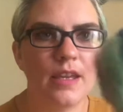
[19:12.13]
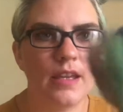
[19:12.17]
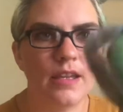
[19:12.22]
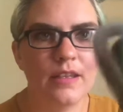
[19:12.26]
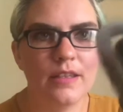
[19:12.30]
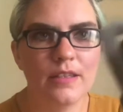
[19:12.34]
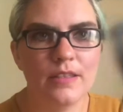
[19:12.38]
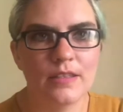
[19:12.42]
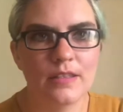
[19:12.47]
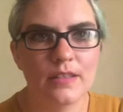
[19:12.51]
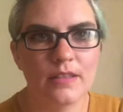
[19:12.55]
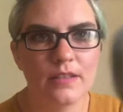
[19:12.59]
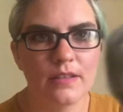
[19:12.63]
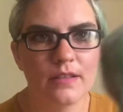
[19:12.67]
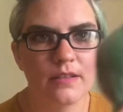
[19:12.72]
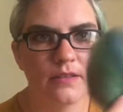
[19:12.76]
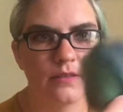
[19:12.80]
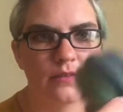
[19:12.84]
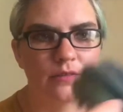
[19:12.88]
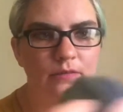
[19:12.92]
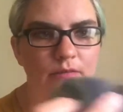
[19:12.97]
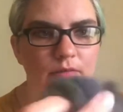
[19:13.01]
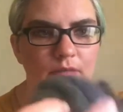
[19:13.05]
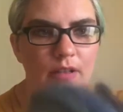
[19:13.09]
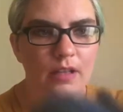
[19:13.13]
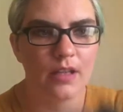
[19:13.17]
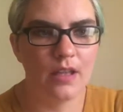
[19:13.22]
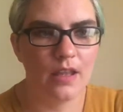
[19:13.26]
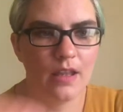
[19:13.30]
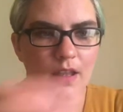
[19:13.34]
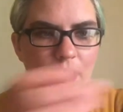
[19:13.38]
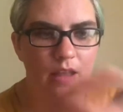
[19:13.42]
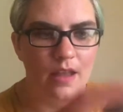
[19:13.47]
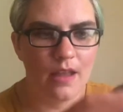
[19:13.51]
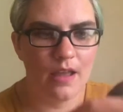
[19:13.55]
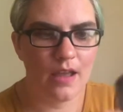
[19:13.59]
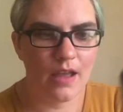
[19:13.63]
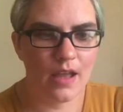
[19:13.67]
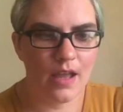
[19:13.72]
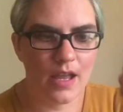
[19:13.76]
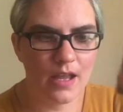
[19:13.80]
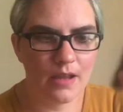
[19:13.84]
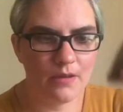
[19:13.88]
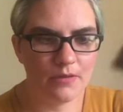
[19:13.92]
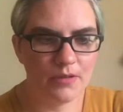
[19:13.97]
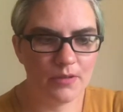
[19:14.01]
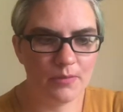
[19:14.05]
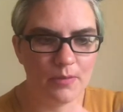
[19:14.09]
this.
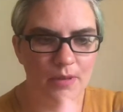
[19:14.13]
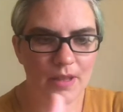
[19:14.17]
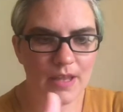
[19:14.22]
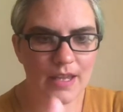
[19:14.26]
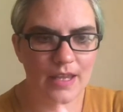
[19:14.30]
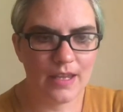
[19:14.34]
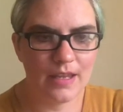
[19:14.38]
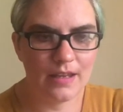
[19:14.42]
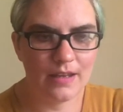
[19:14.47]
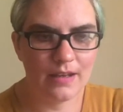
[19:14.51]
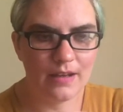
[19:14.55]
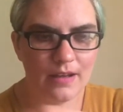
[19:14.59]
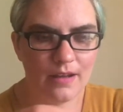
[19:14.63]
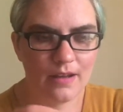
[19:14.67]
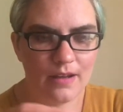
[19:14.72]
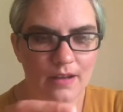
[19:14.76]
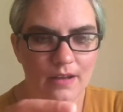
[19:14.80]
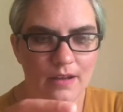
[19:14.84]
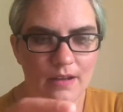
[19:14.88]
I was playing